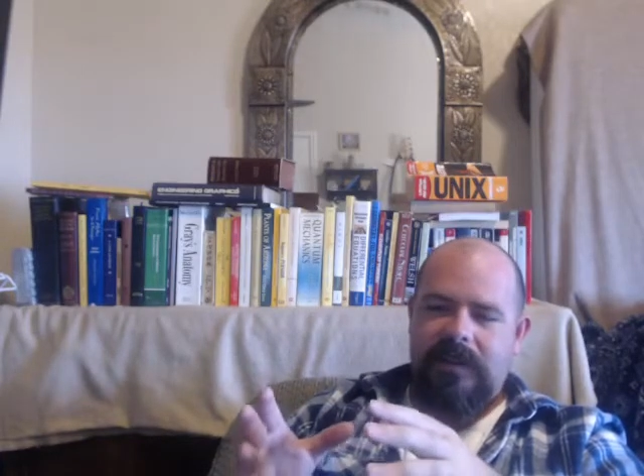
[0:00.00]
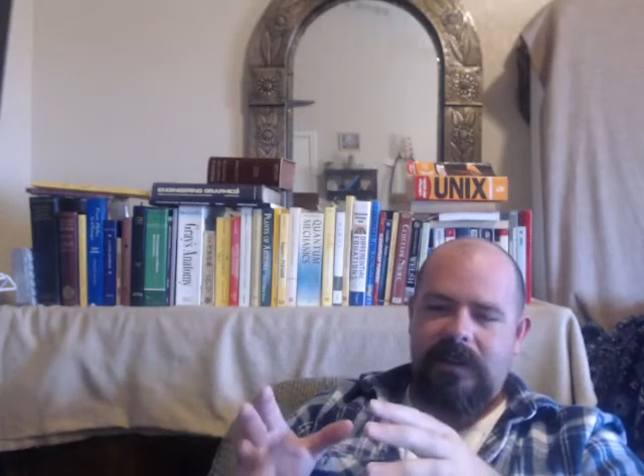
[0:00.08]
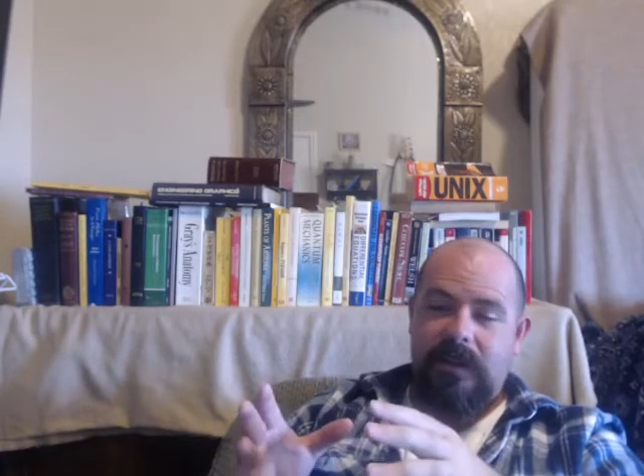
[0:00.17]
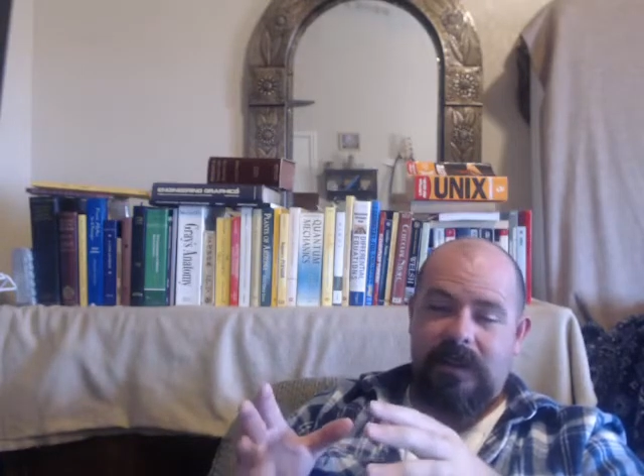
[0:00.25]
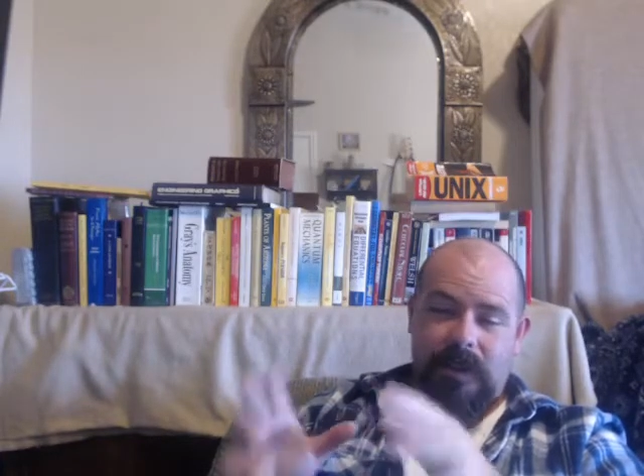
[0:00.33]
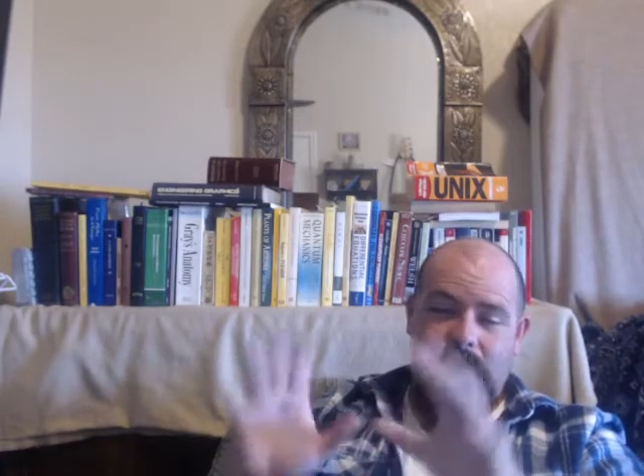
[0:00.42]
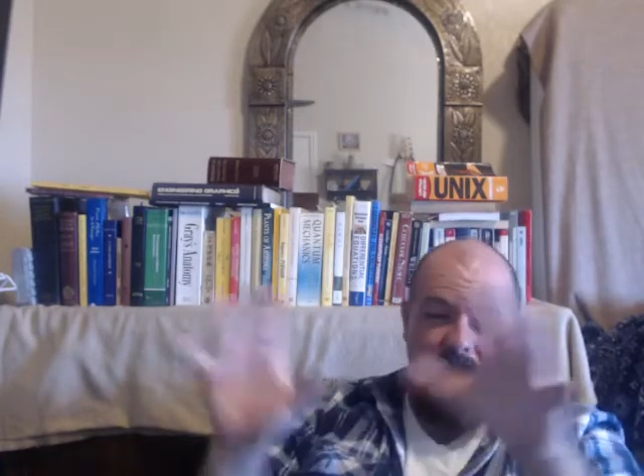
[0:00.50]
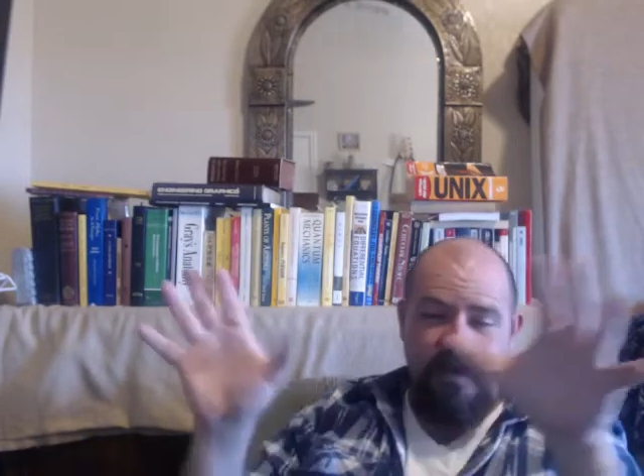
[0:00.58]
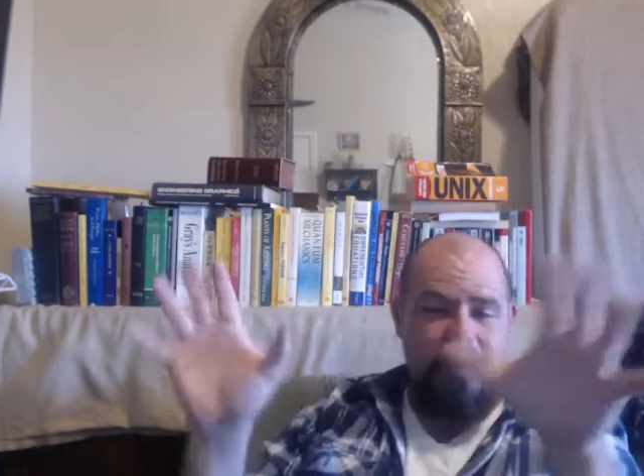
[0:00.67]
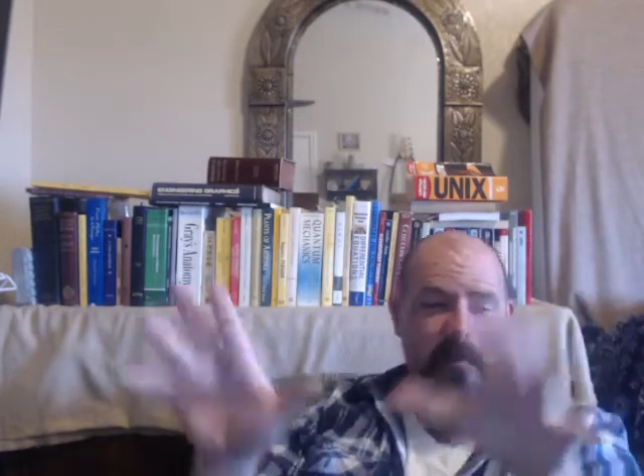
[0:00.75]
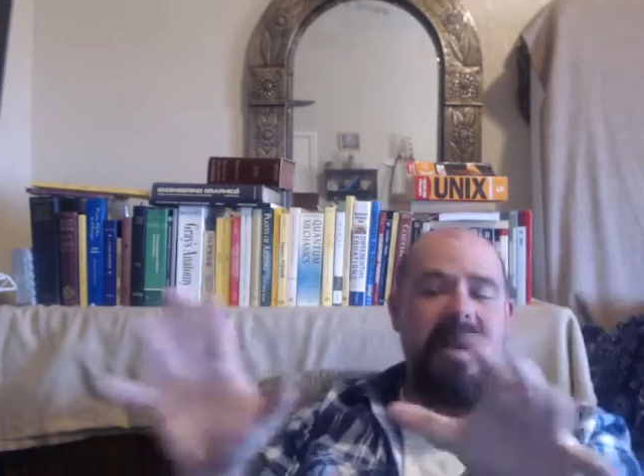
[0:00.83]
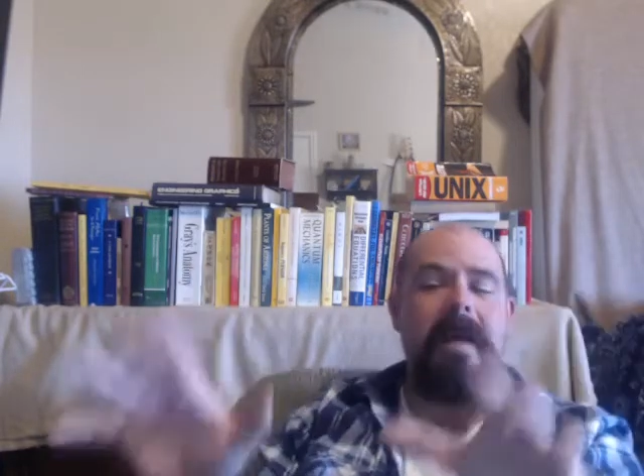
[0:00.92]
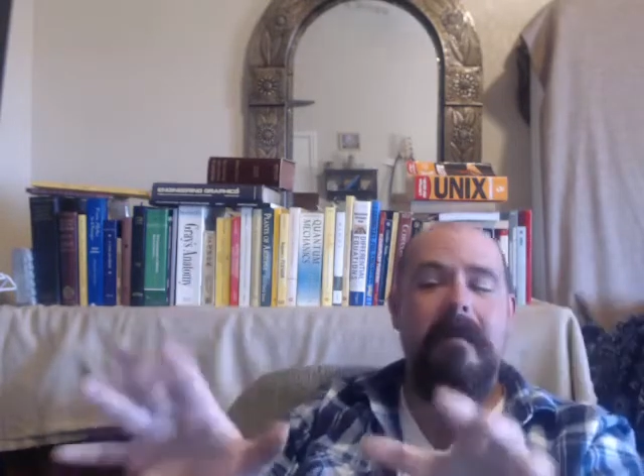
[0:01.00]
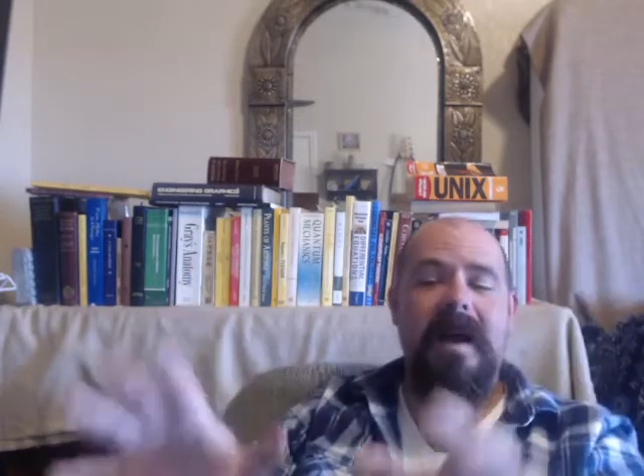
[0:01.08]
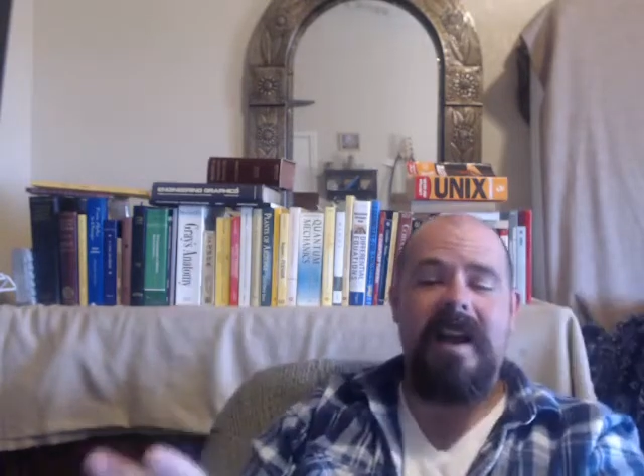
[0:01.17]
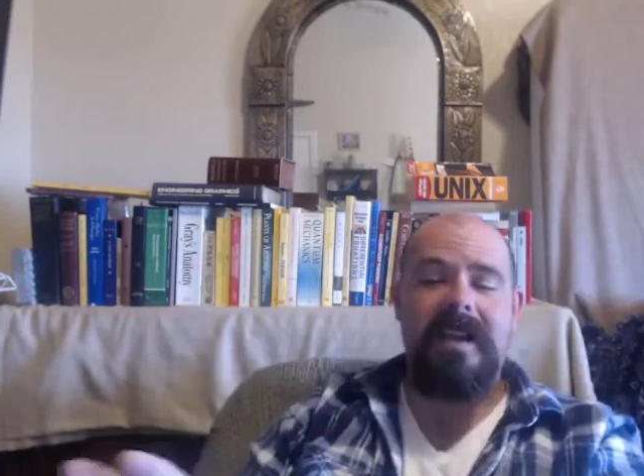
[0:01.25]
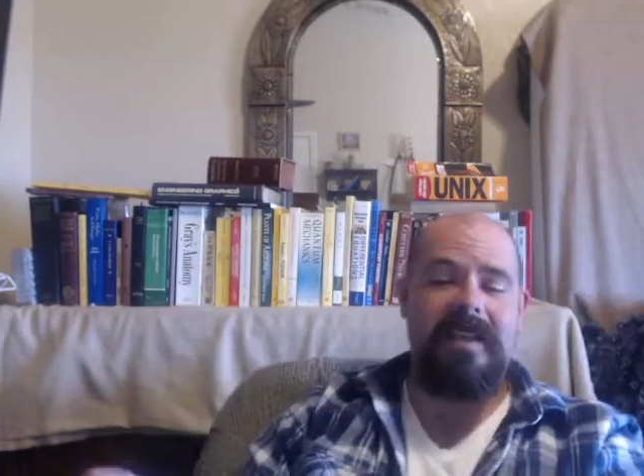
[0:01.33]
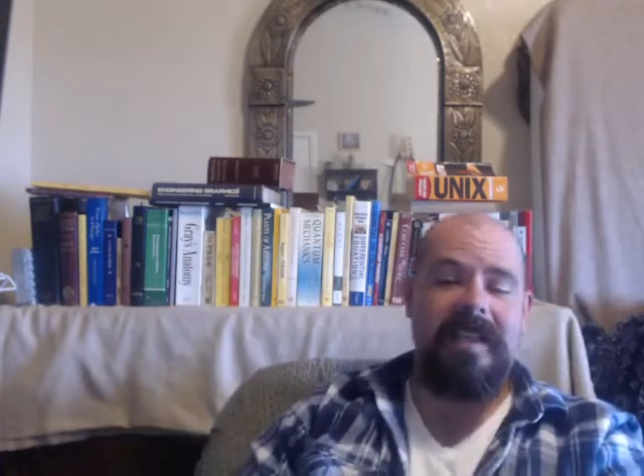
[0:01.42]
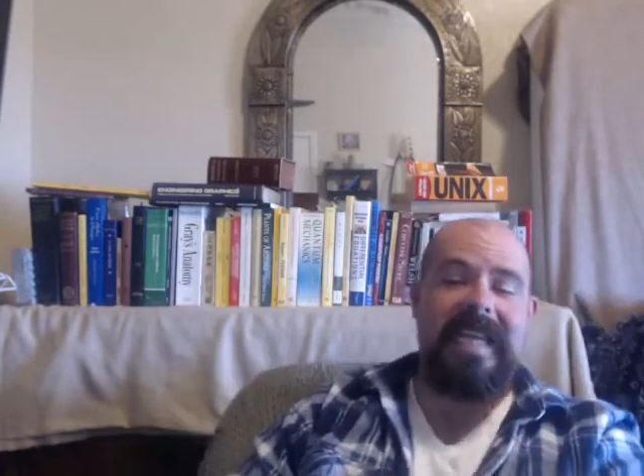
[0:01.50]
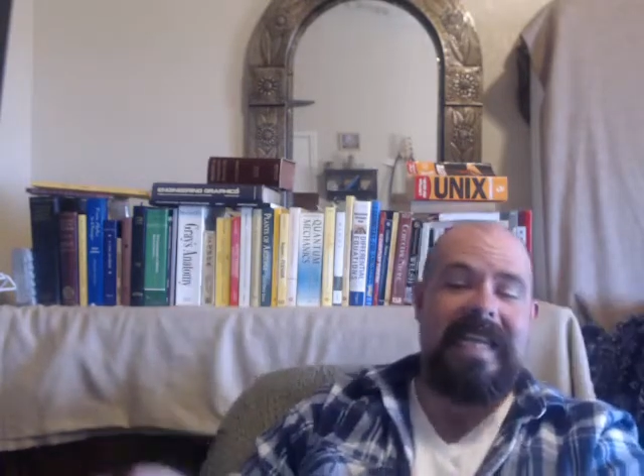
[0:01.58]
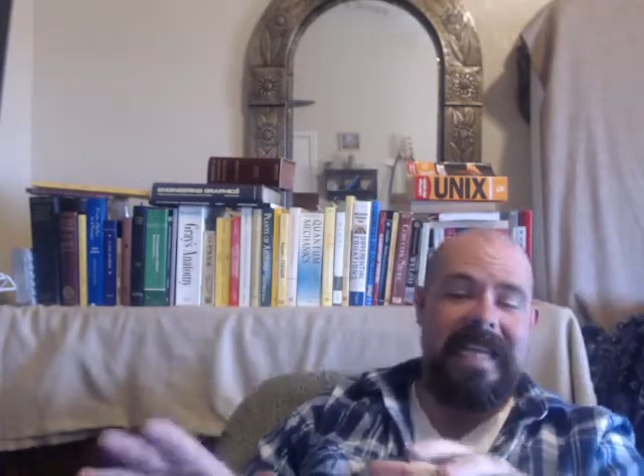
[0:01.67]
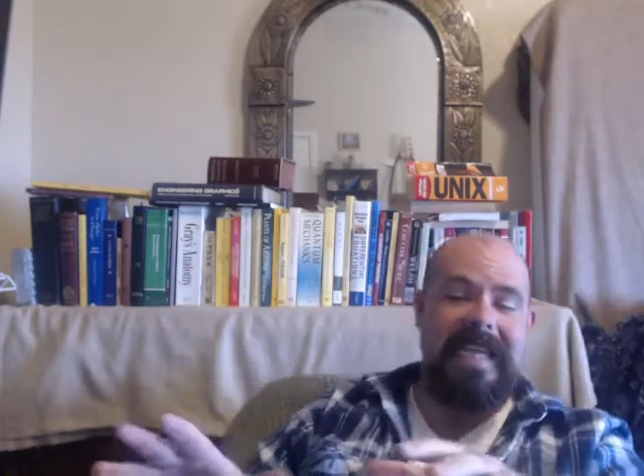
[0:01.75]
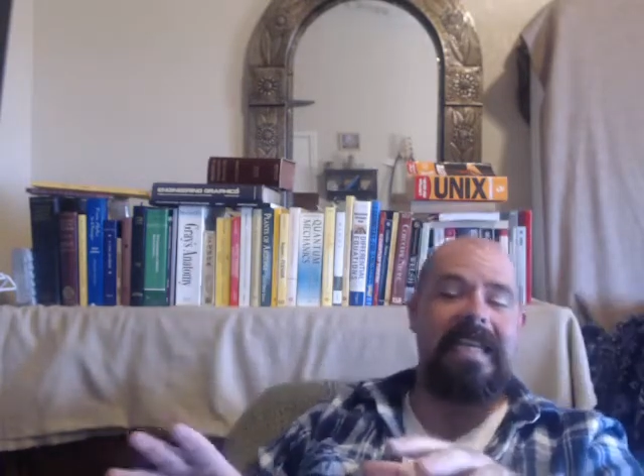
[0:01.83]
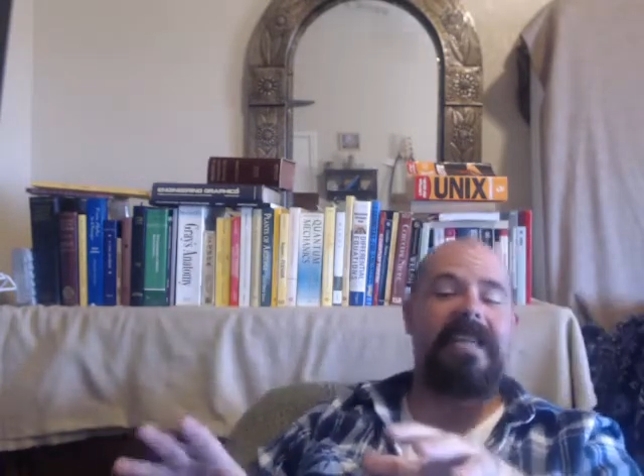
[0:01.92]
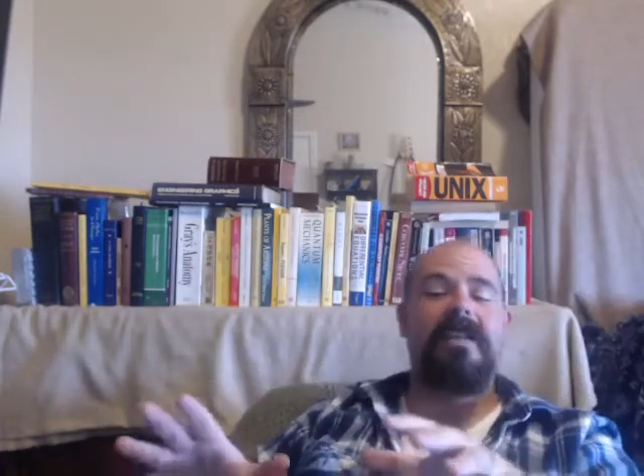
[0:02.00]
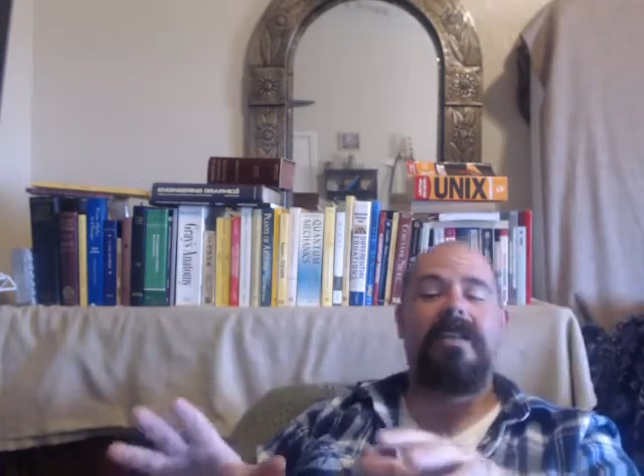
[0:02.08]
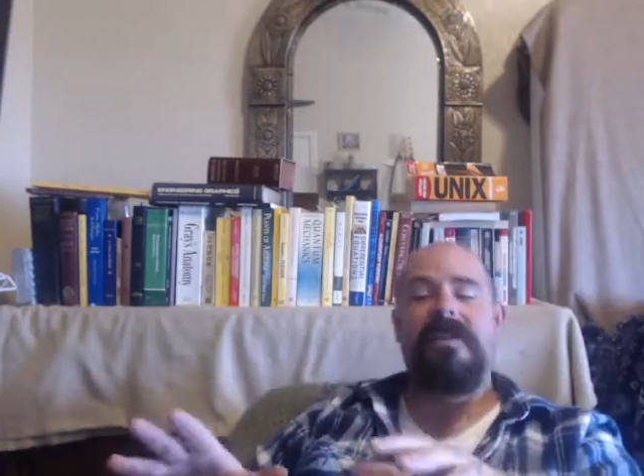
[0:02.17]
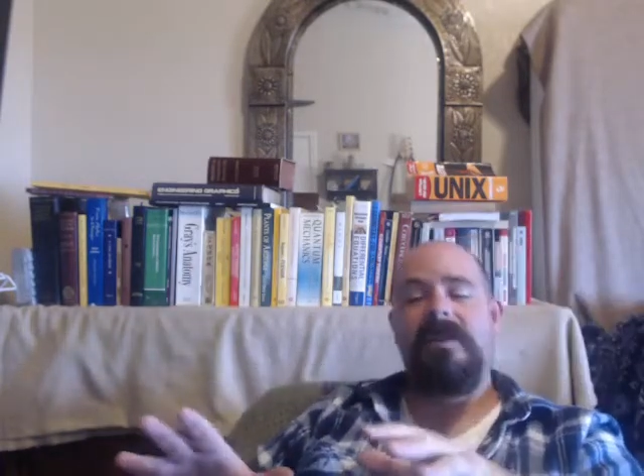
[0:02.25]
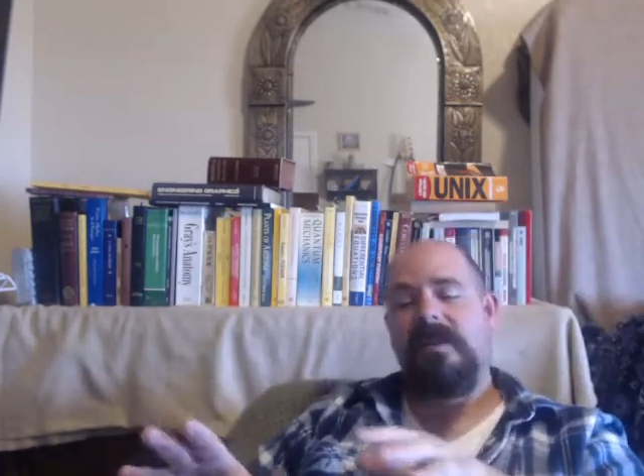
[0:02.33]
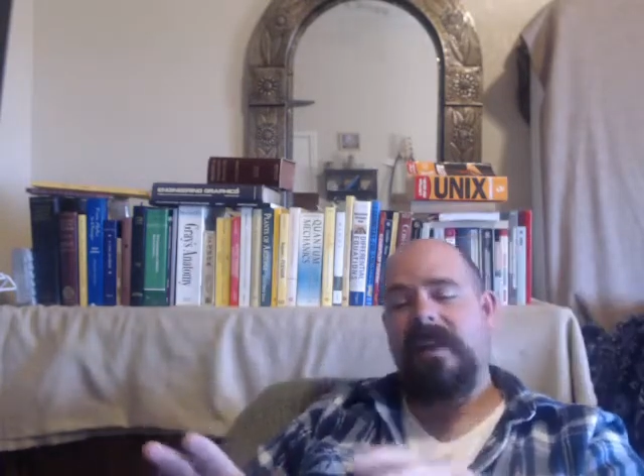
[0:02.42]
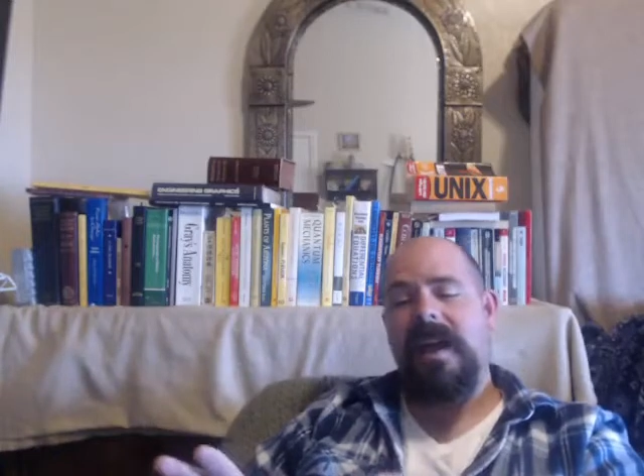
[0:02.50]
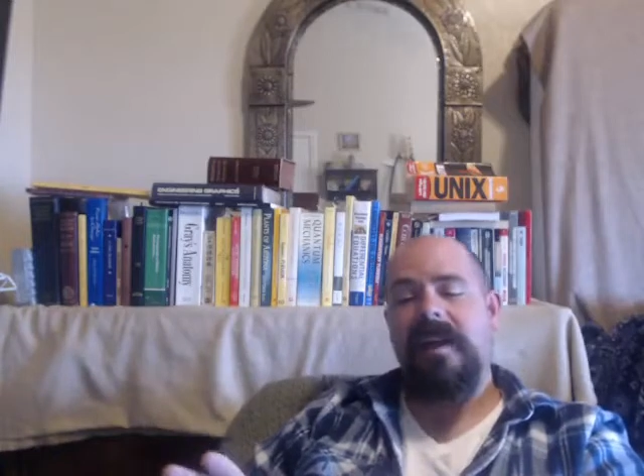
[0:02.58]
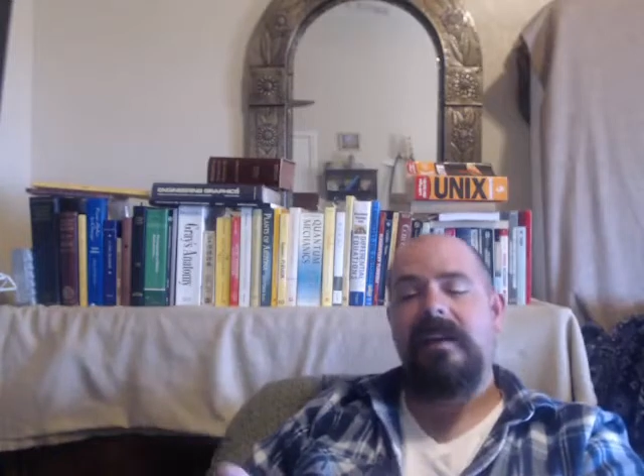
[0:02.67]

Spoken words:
to sort of minimize the need to do that.